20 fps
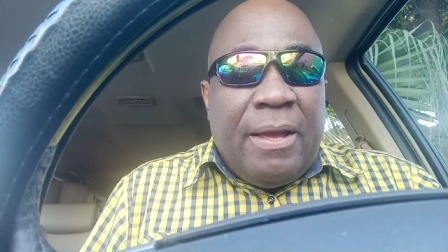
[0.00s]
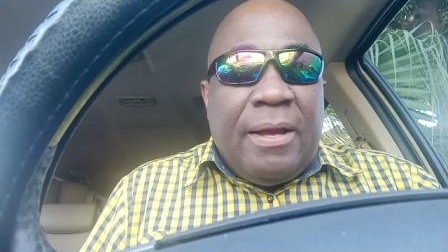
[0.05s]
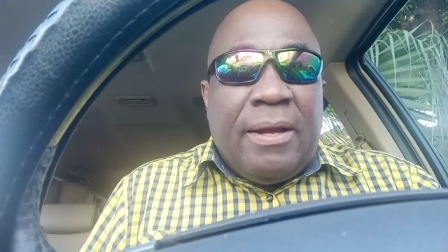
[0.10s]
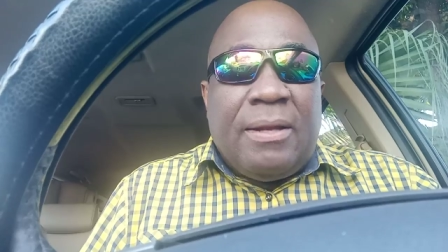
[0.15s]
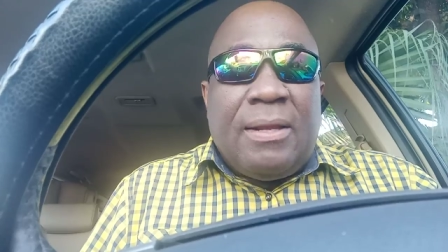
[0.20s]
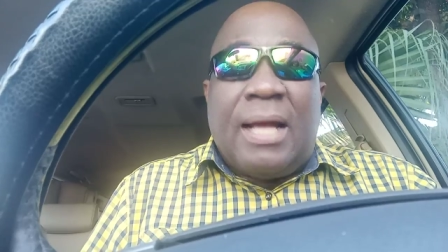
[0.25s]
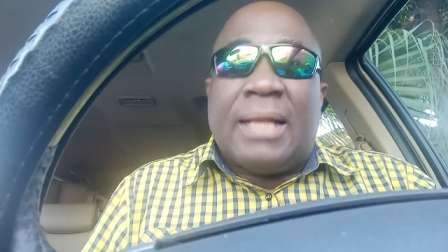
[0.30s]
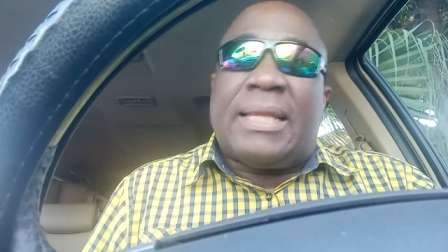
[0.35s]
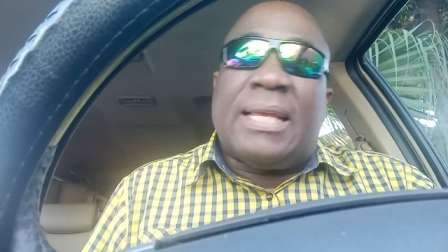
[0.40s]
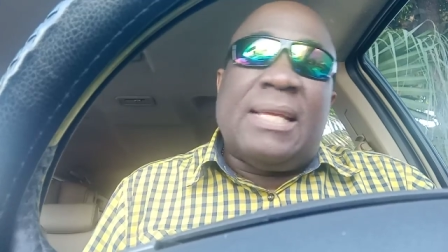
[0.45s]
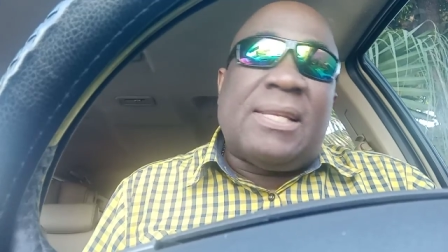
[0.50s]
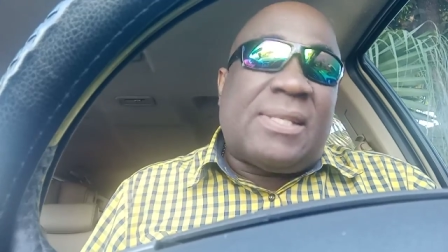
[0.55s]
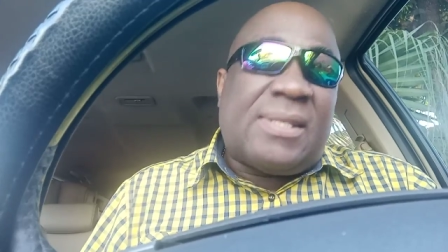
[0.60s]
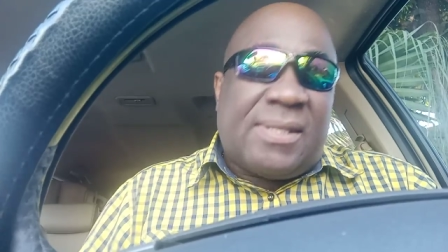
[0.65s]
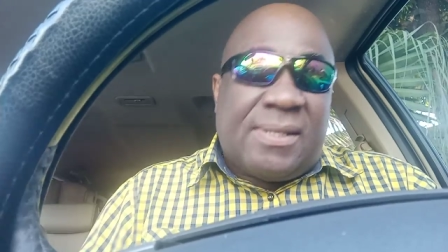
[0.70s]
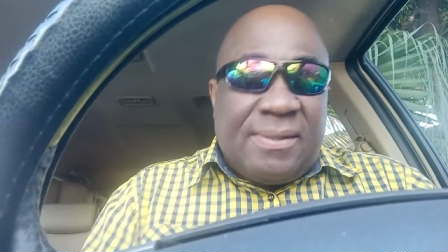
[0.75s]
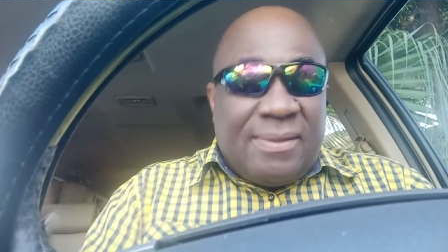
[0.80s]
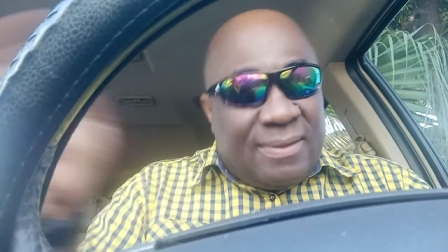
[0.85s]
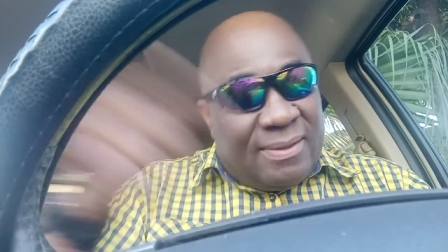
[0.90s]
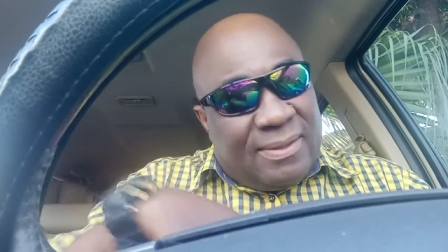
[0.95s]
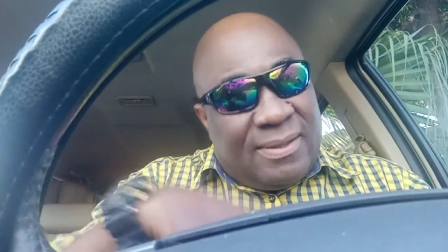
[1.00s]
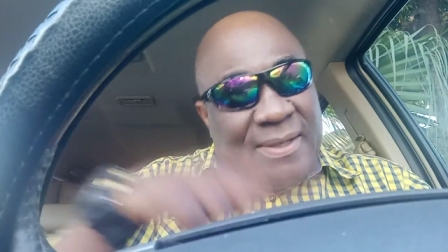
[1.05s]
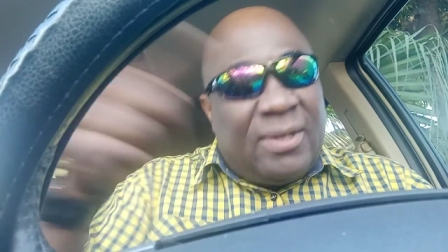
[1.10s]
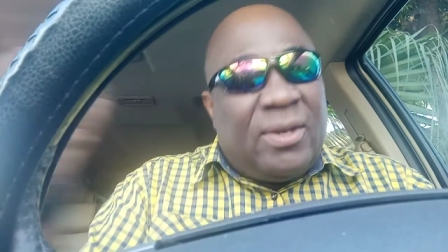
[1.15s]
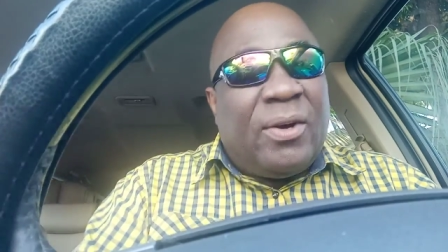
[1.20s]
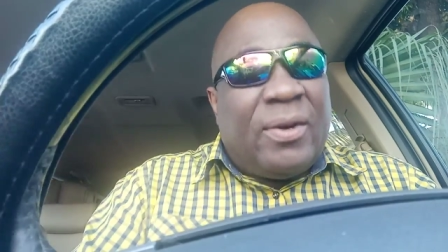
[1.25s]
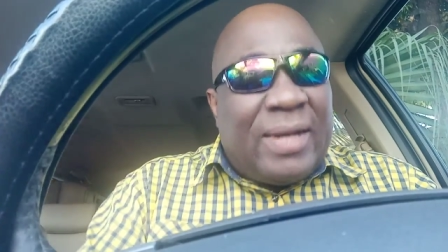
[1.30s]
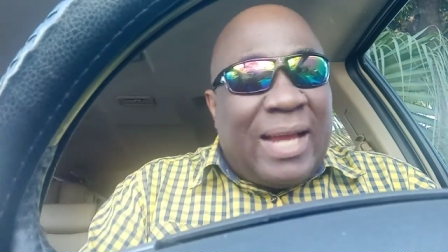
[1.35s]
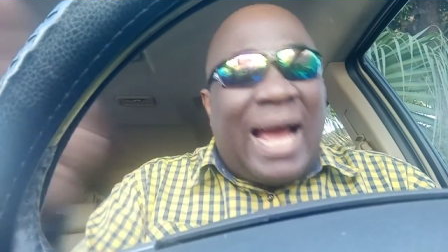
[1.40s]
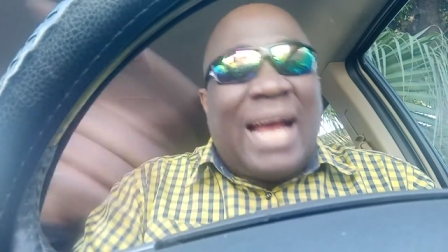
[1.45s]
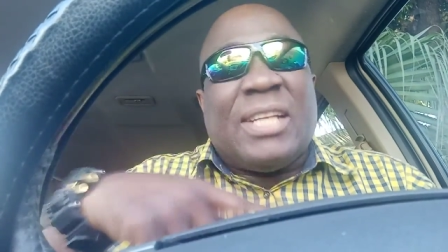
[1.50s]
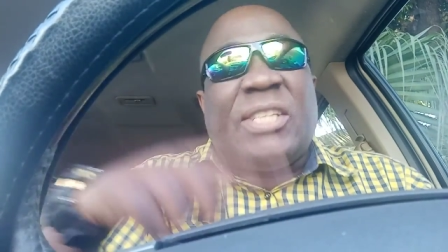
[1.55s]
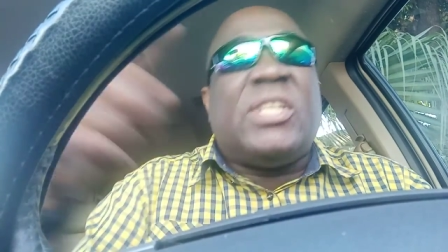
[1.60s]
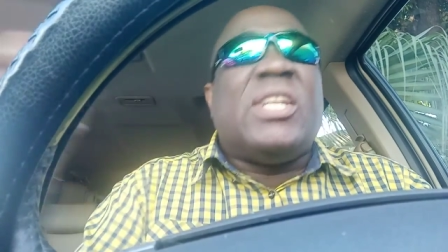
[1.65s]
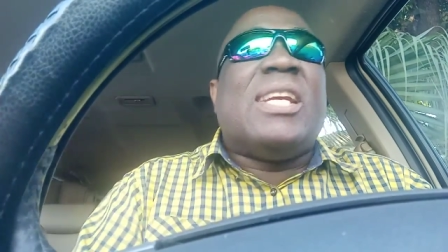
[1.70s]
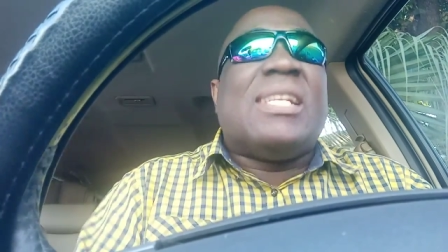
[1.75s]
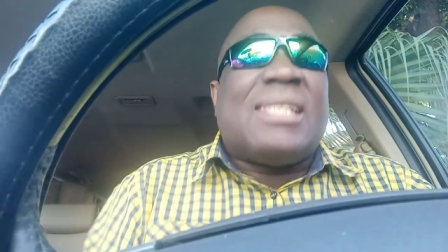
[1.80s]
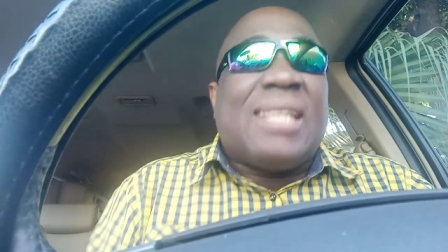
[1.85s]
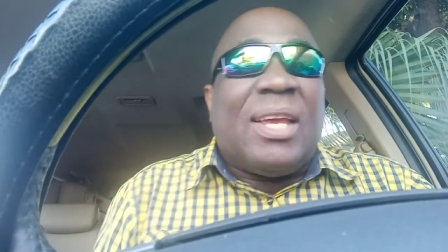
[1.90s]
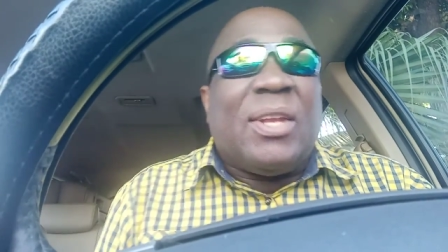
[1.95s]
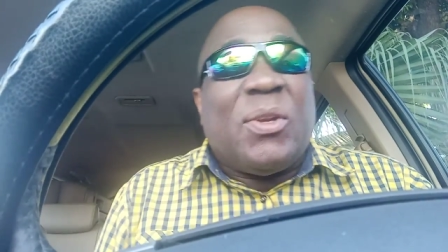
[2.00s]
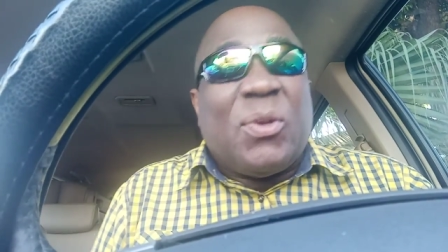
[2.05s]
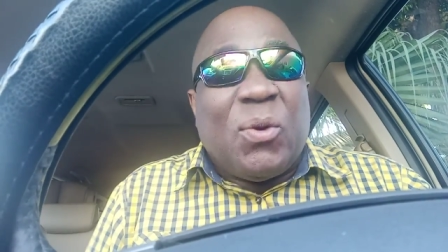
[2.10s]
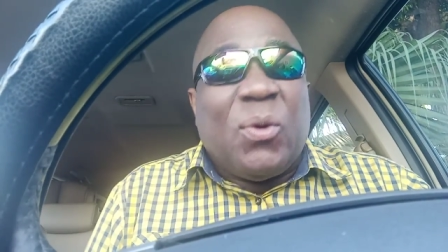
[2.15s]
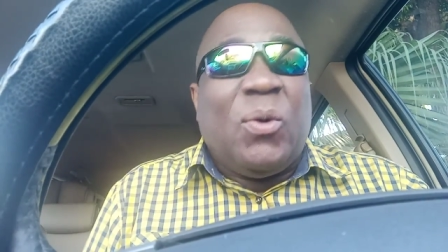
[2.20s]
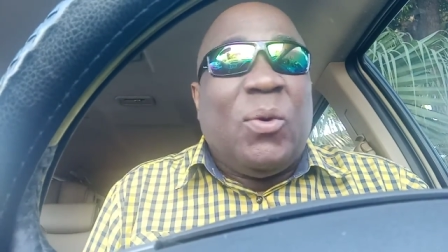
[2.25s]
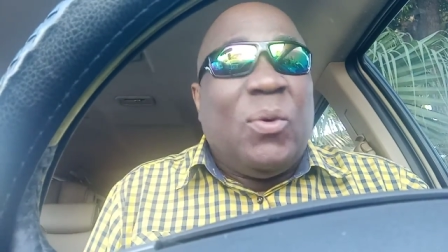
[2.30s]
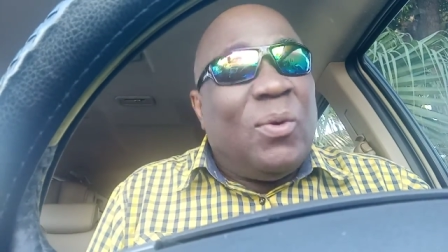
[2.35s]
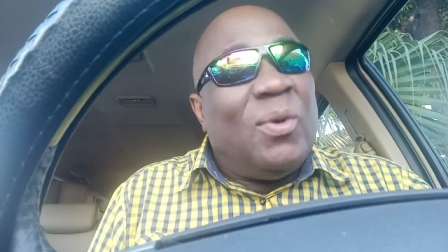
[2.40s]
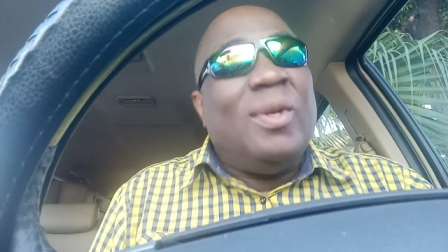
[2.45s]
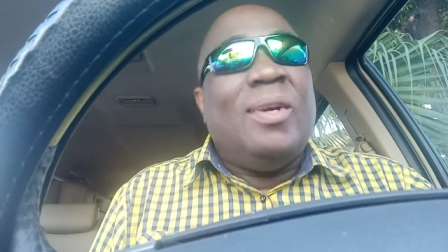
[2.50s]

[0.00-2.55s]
That is, you know, the adjacent to